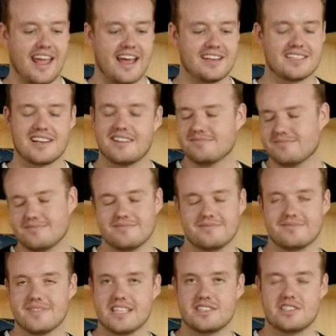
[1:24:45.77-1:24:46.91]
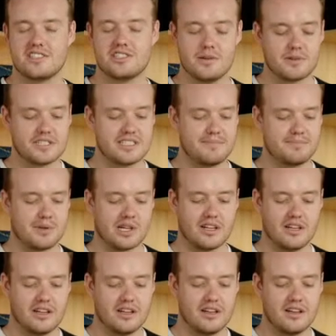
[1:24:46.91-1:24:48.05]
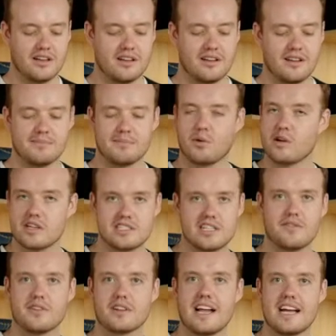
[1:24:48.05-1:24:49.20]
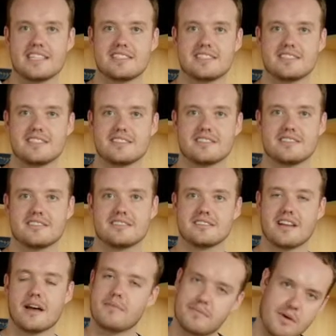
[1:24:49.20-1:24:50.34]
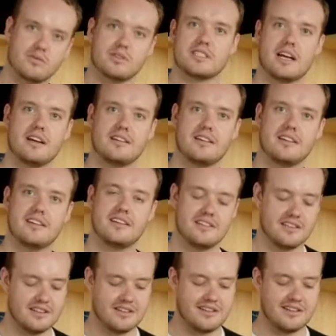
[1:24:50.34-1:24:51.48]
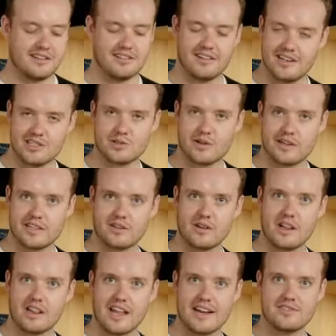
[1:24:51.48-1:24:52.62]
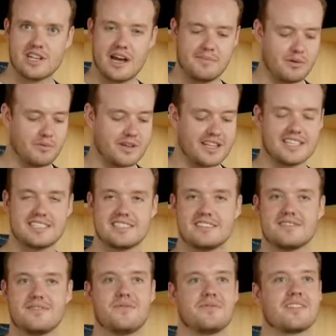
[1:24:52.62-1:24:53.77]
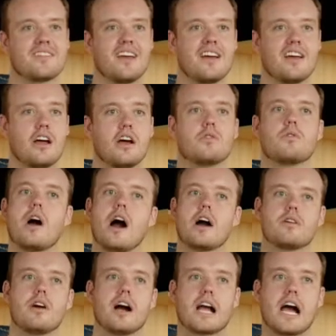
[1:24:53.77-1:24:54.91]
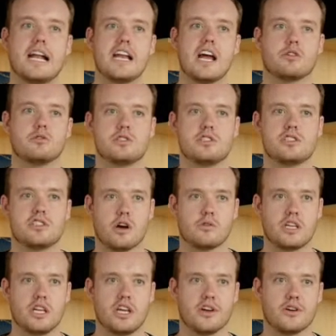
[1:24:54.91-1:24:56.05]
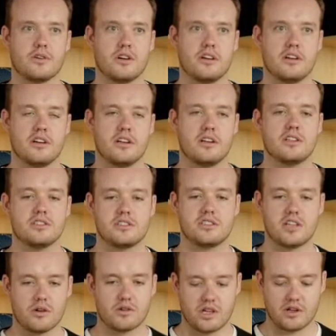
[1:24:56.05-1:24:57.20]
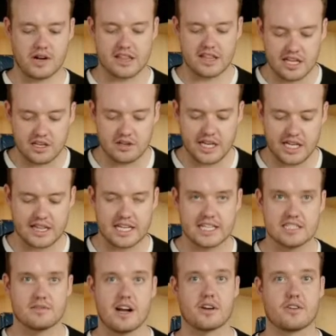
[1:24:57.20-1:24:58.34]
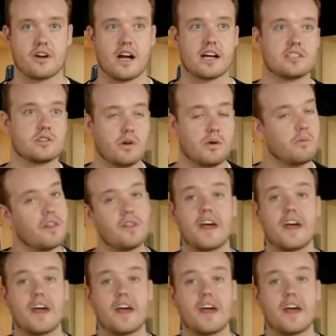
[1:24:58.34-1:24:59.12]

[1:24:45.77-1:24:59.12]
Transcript: And it's super simple. Pour yourself a glass of mimosa and enjoy a little live shopping with us. Rock Rock, I know, so cute. So cute. I think you need this, Rock Rock. It's only